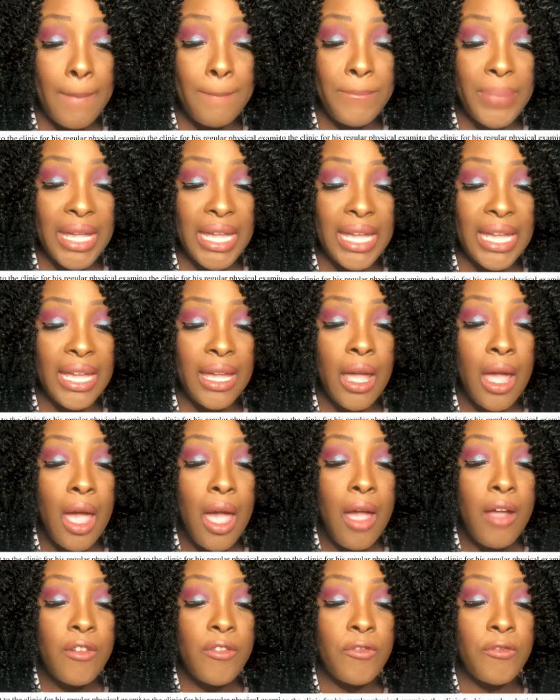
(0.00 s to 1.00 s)
B,
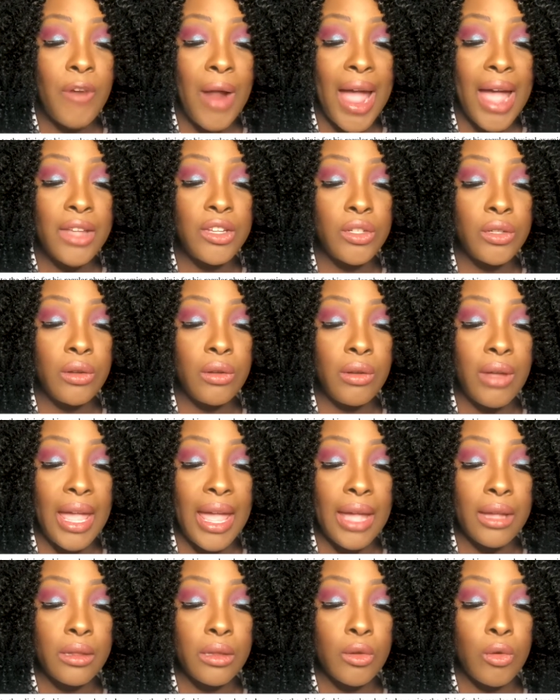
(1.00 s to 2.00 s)
fragile
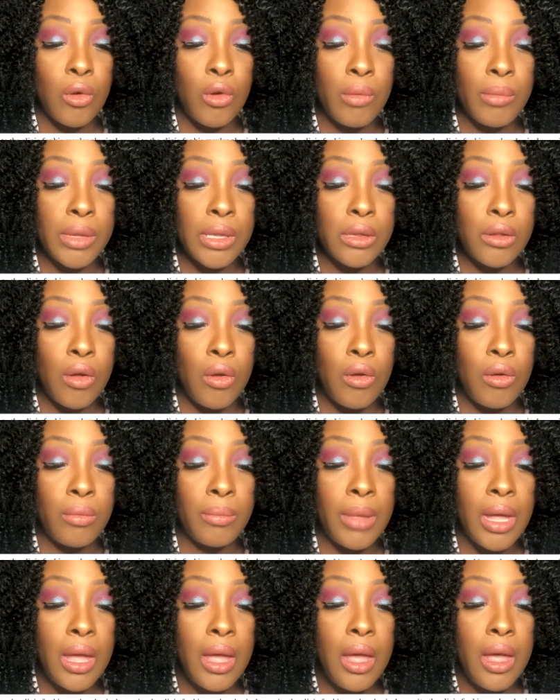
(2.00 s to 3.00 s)
X
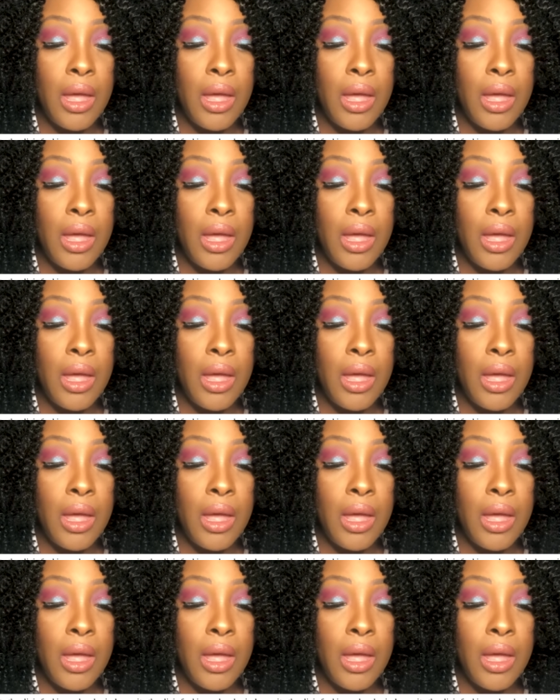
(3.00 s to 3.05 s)
chromosome,